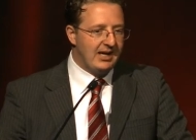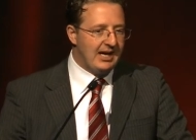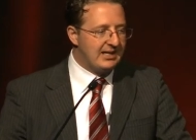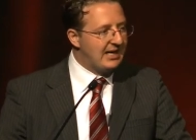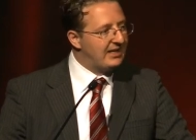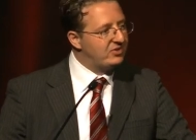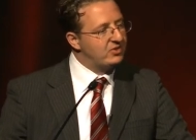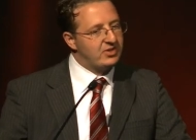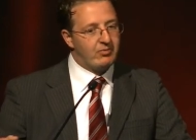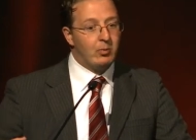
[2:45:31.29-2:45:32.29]
and then ask
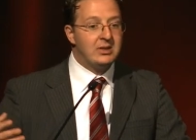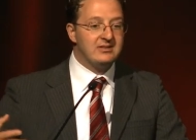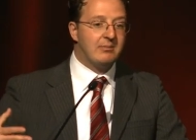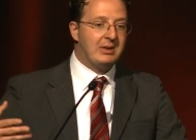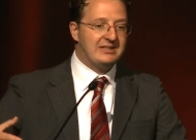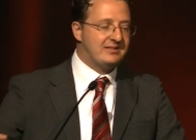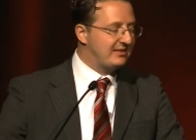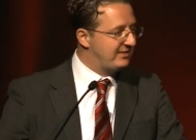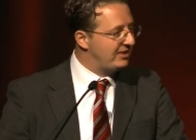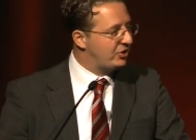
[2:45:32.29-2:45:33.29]
yourself, what is the best
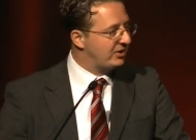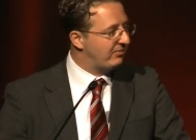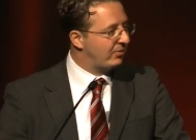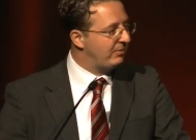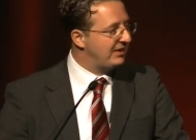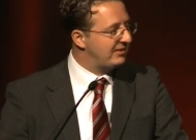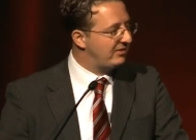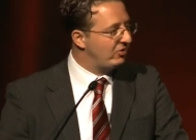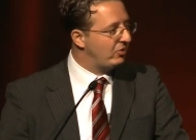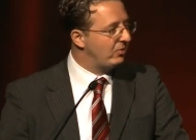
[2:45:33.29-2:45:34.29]
decision for me to
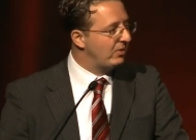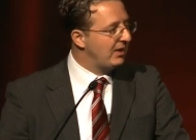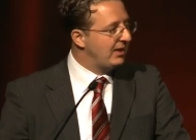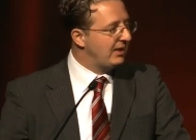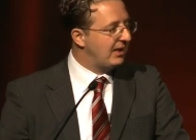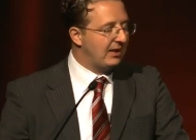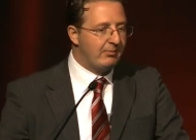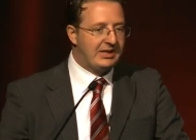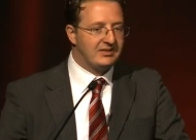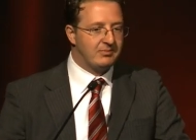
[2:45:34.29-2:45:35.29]
do?
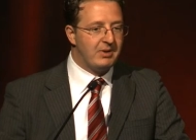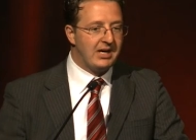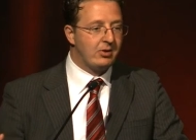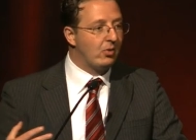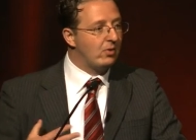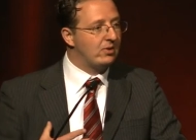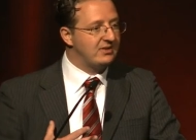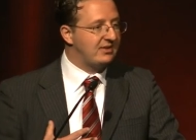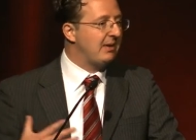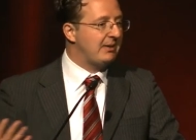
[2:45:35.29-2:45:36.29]
Because my goal
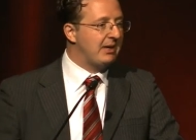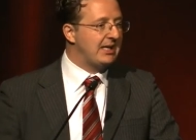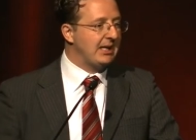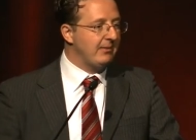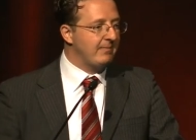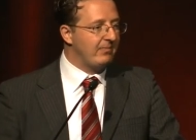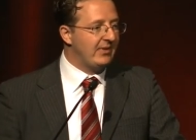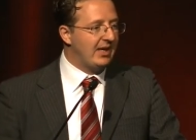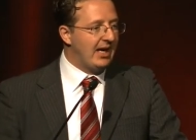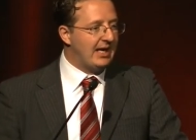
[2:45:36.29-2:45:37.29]
is to make money.
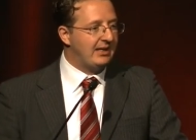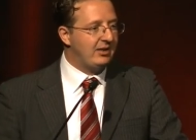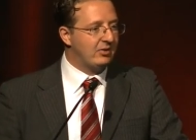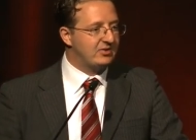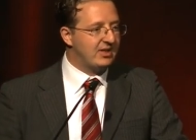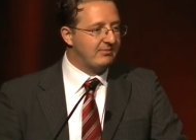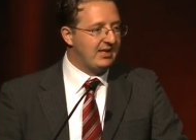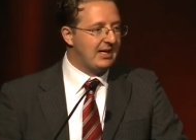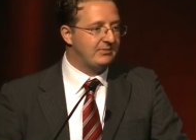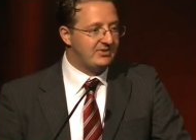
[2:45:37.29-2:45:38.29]
And
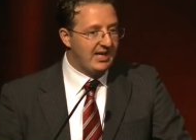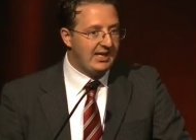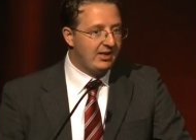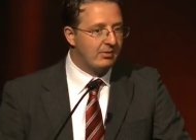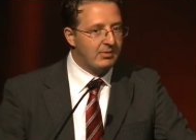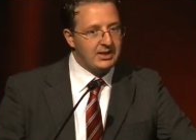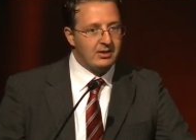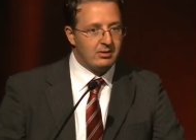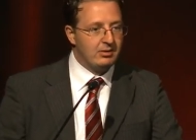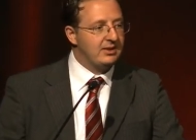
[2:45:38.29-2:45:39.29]
sometimes taking your money
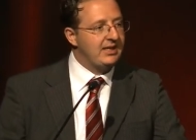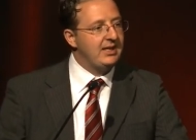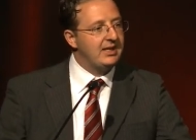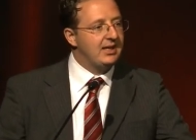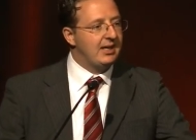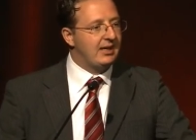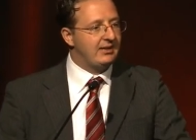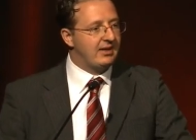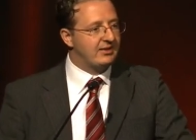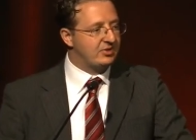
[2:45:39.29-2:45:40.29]
early,
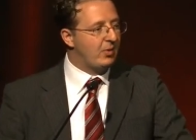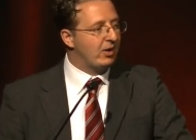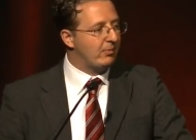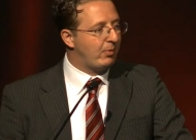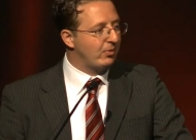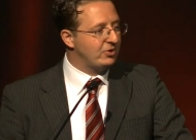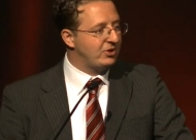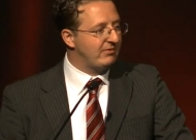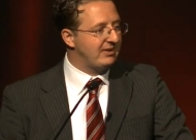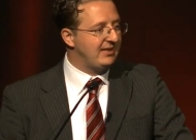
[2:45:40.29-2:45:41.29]
a smaller
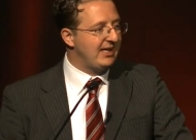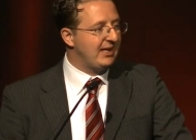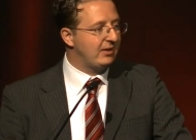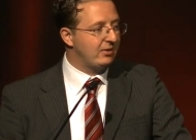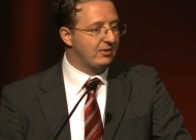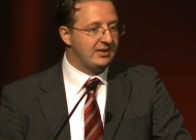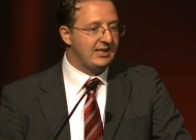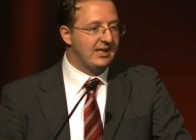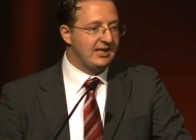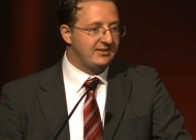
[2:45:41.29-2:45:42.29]
portion of it and taking it
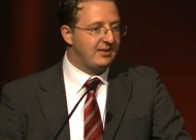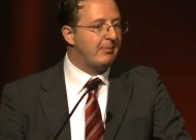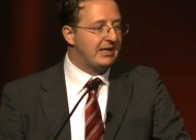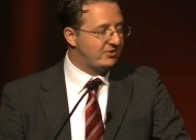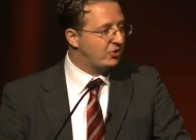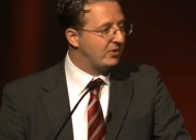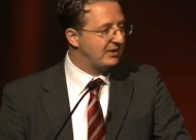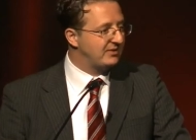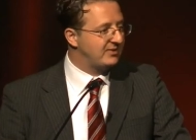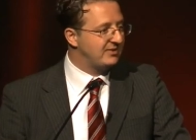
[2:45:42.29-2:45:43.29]
early is the best
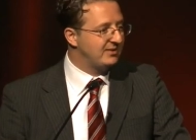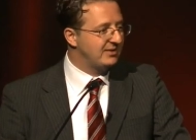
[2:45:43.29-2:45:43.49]
choice,